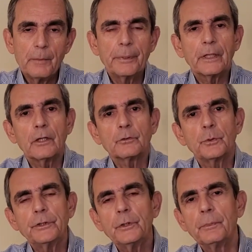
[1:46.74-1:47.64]
Because
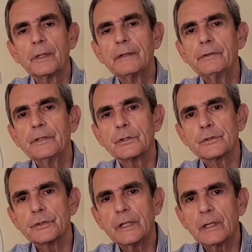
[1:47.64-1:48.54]
when you believe in
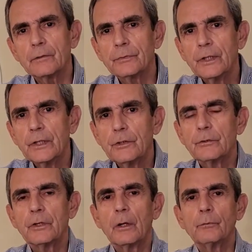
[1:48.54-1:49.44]
yourself,
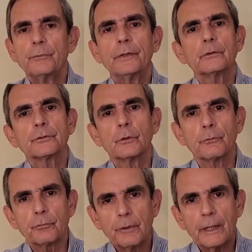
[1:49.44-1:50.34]
you don't feel so
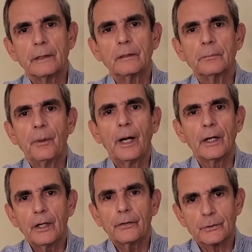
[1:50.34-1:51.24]
threatened by
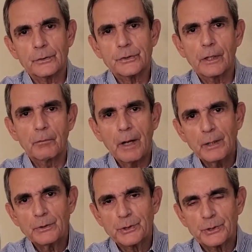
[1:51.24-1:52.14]
others
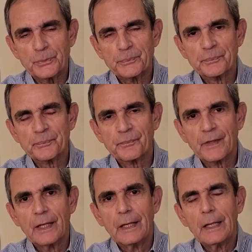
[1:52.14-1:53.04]
around you.
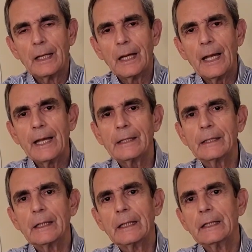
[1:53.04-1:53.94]

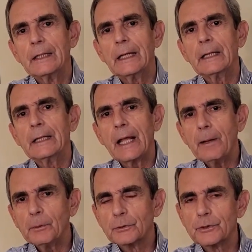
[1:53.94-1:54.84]
And it
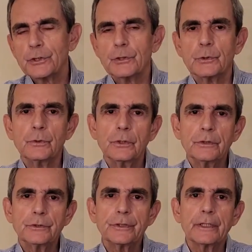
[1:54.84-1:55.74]
enables you
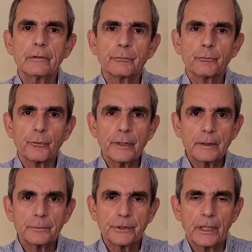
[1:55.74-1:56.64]
to give
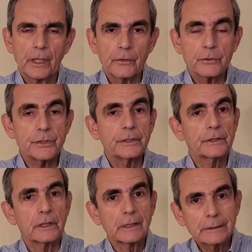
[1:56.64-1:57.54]
freedom to others and
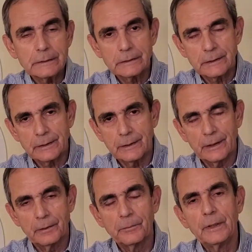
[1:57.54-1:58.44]
to listen to
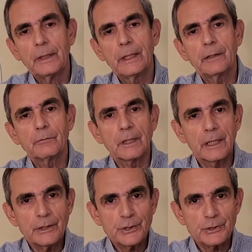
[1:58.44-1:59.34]
them in
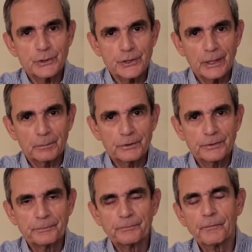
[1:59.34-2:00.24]
relationships.
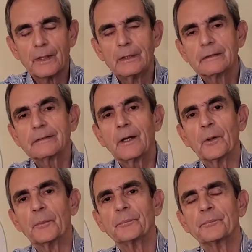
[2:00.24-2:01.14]

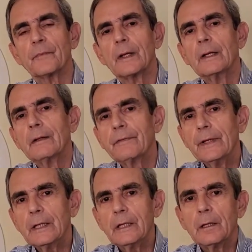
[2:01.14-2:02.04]
So,
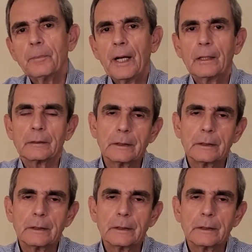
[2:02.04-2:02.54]
thinking about